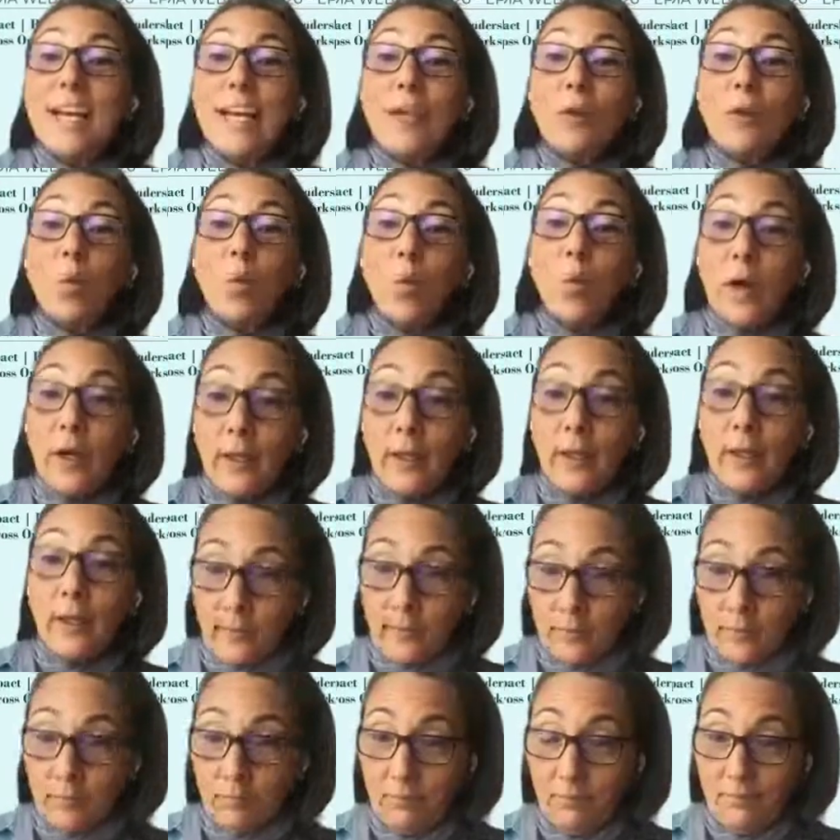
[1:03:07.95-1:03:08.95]
want
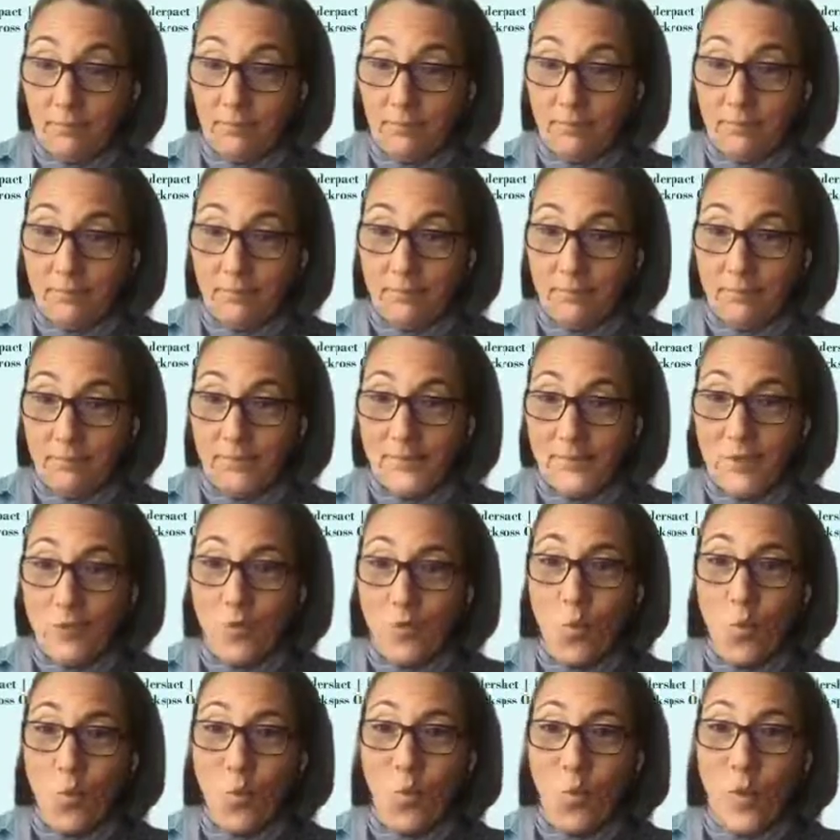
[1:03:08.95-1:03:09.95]

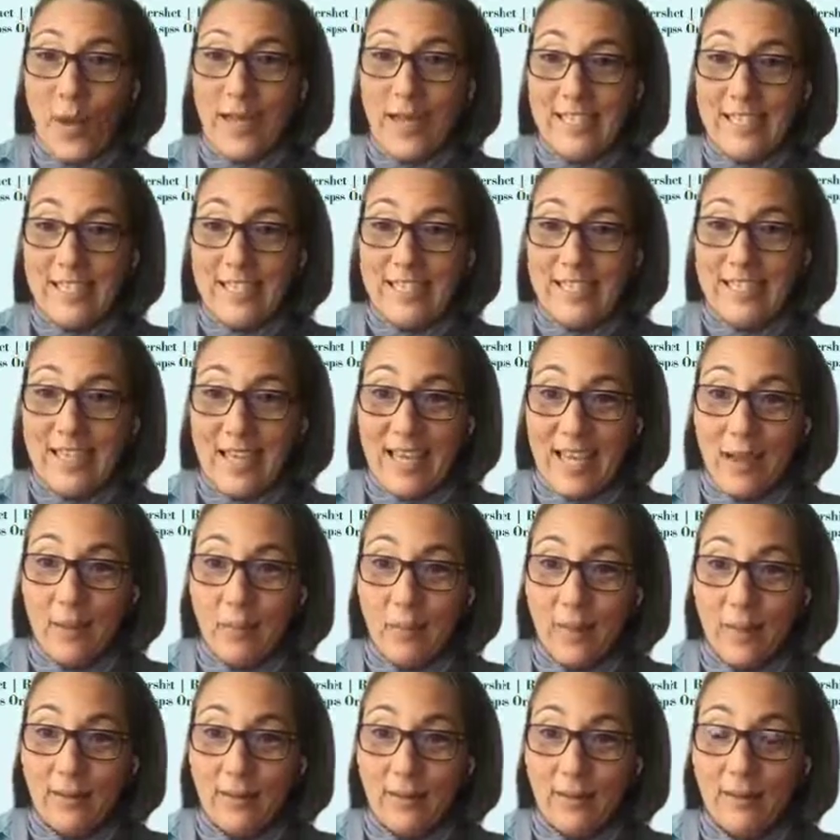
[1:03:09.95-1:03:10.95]
when this
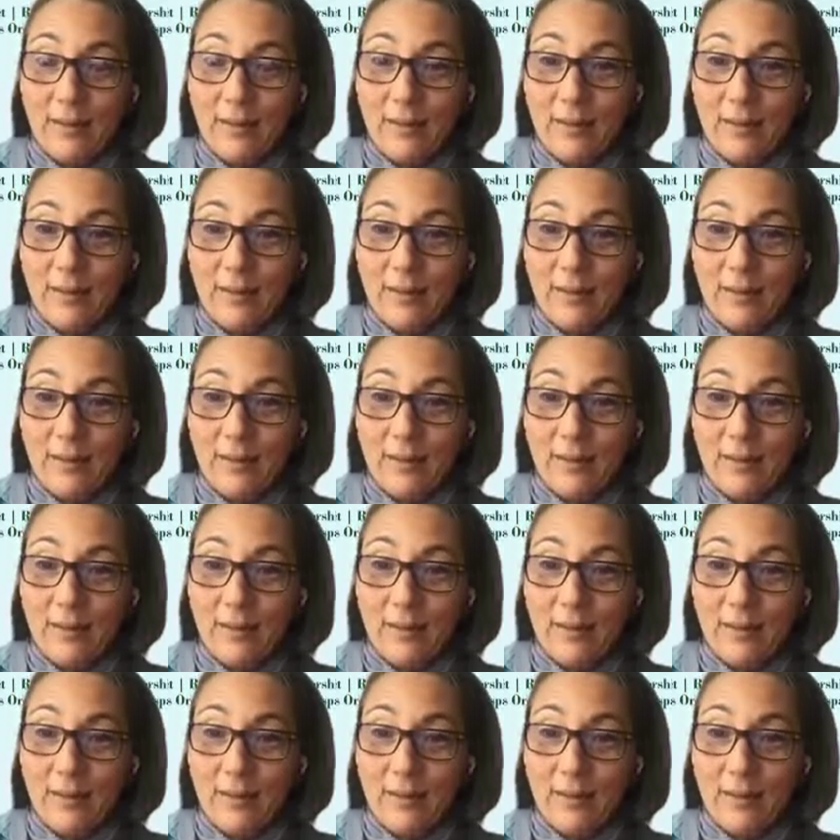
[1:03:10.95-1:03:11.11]
happened?